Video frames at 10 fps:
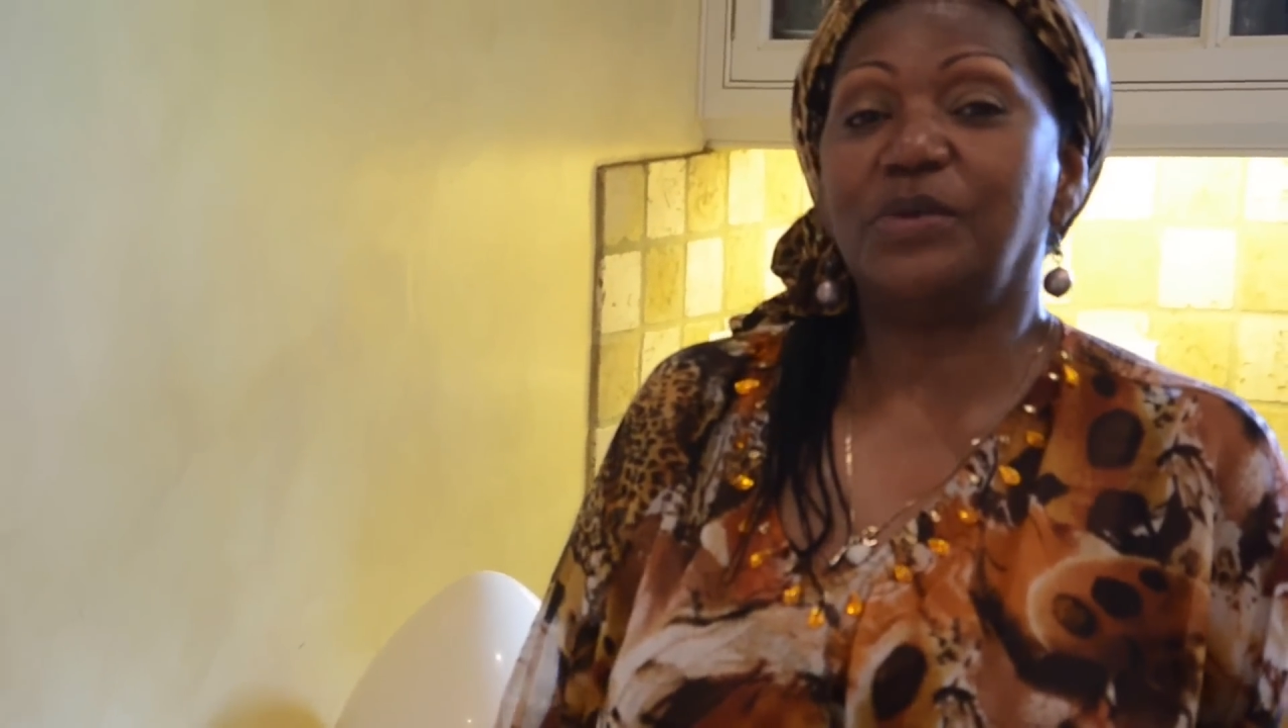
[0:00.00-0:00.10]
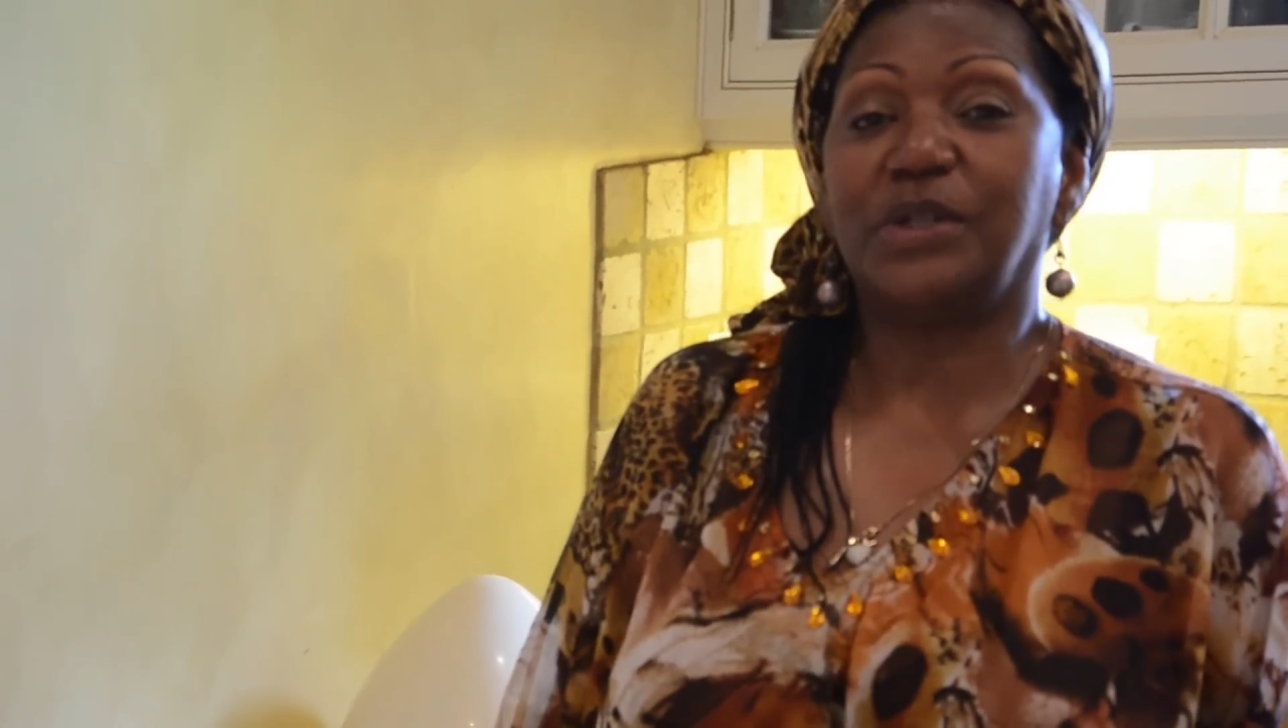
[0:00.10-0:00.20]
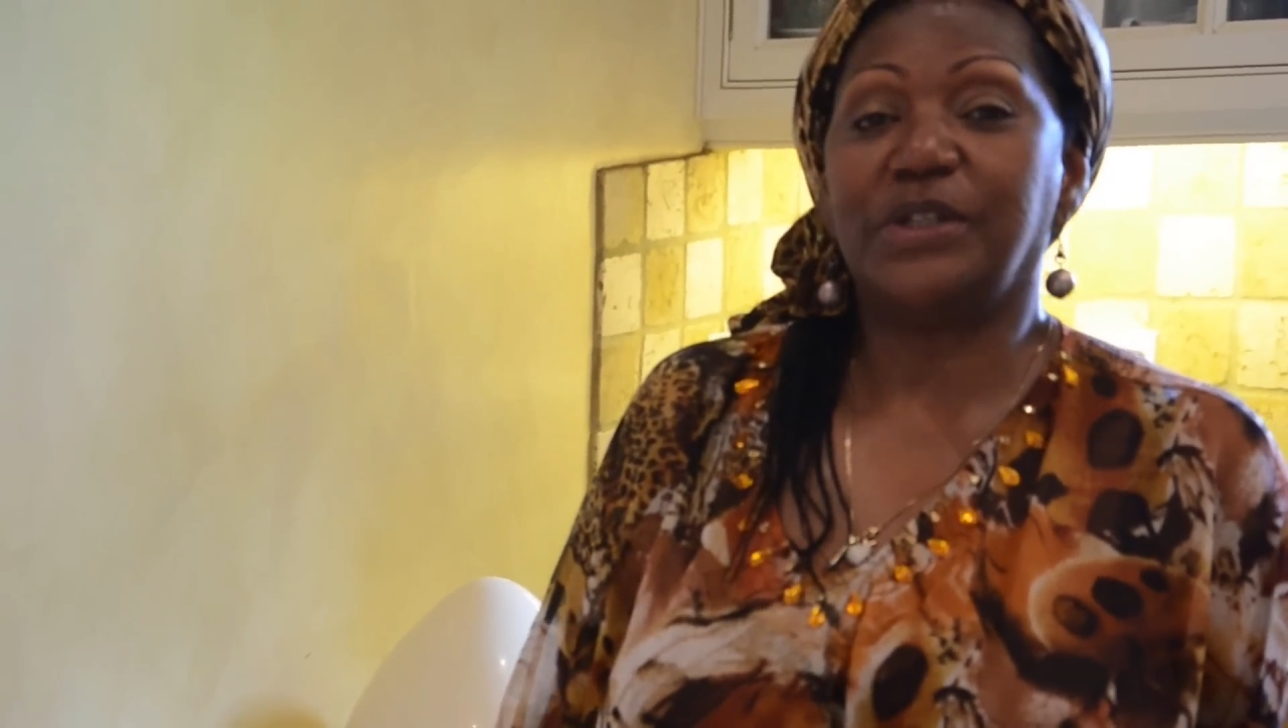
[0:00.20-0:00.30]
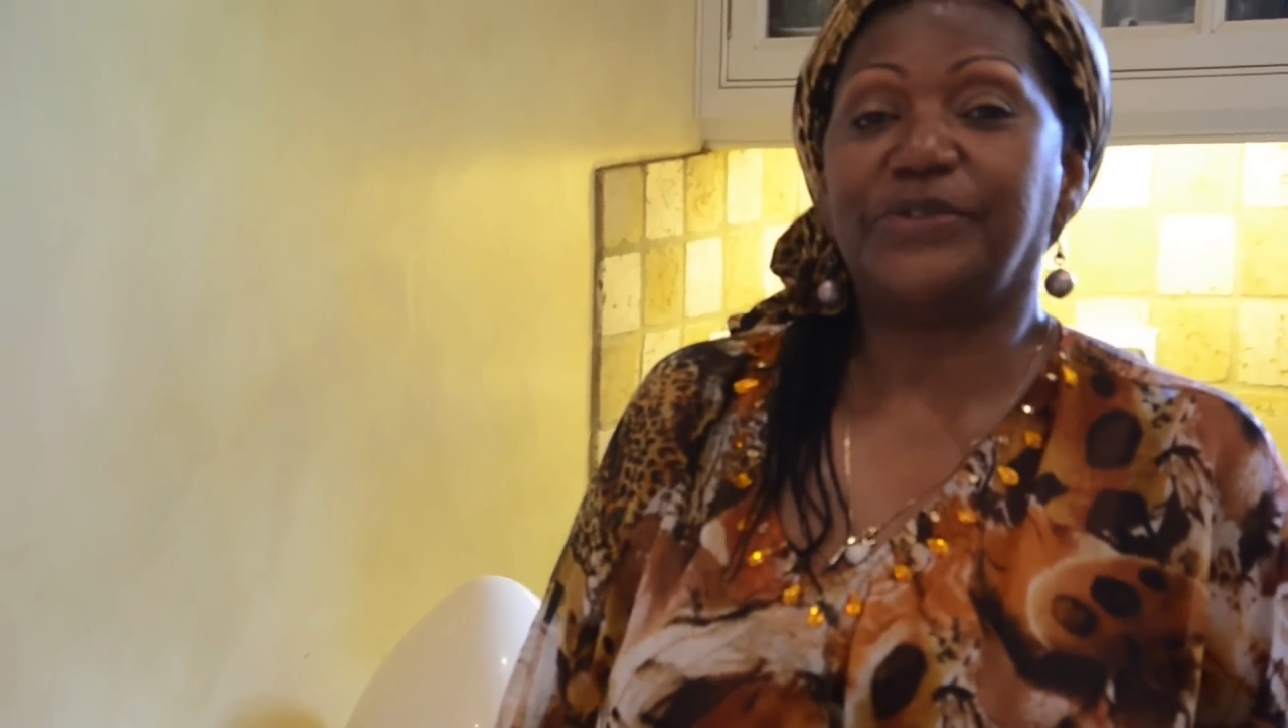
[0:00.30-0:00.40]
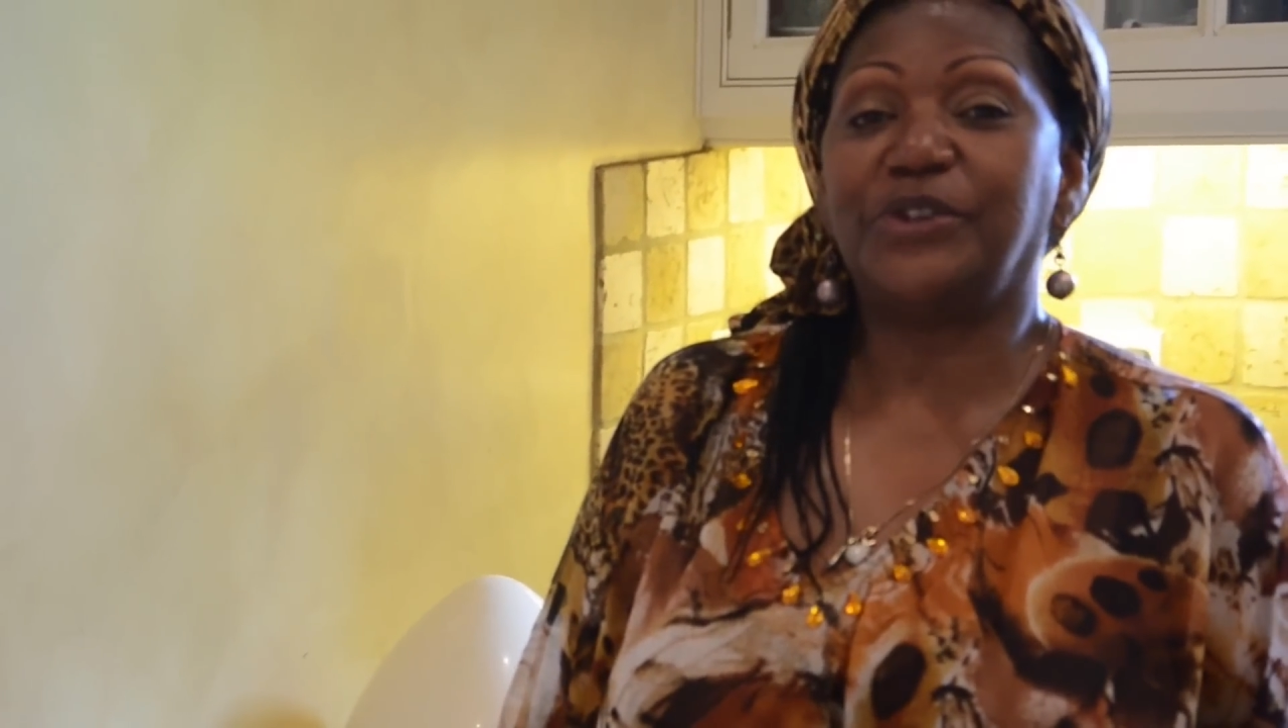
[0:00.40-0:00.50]

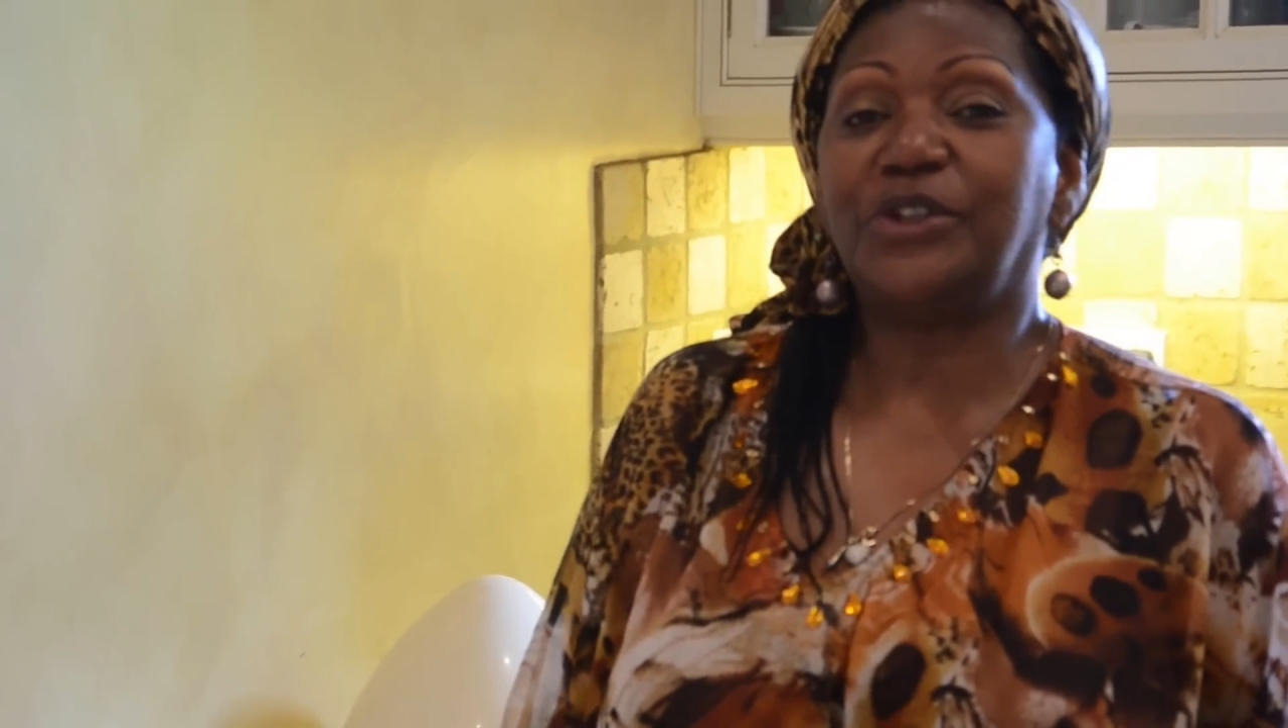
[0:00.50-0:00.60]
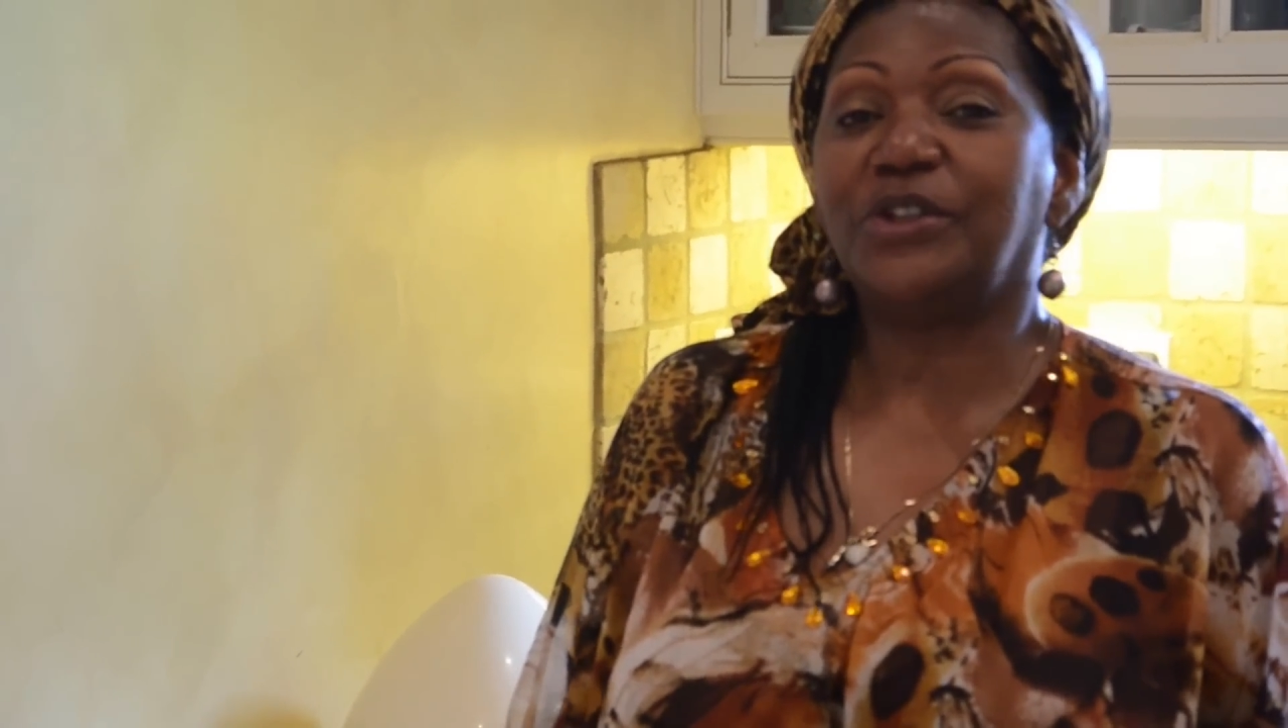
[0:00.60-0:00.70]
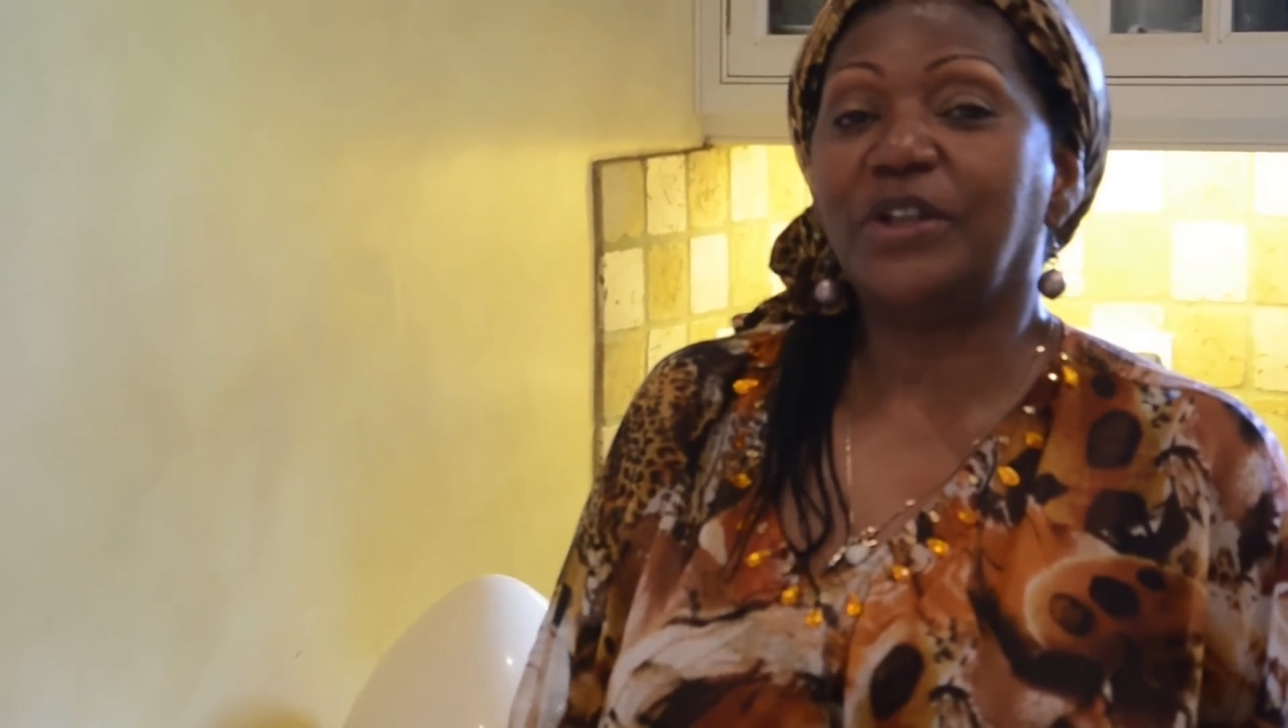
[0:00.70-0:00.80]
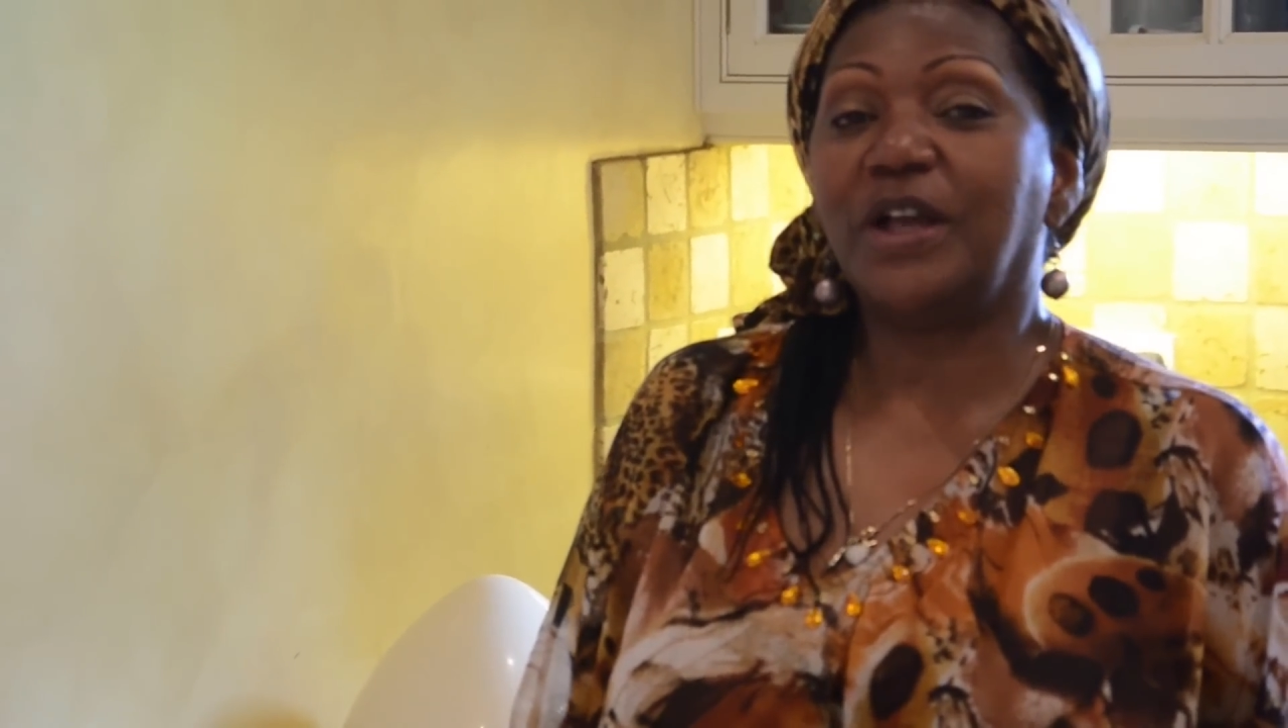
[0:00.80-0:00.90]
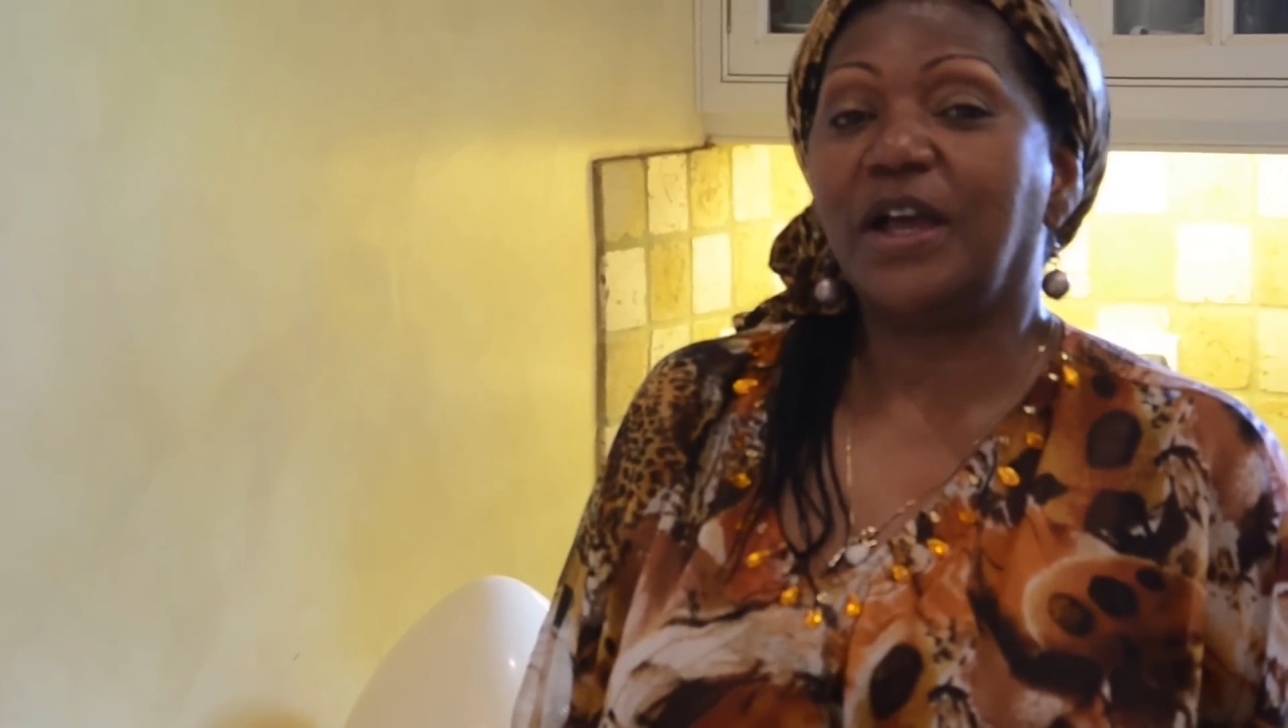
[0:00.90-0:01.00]
wonderful.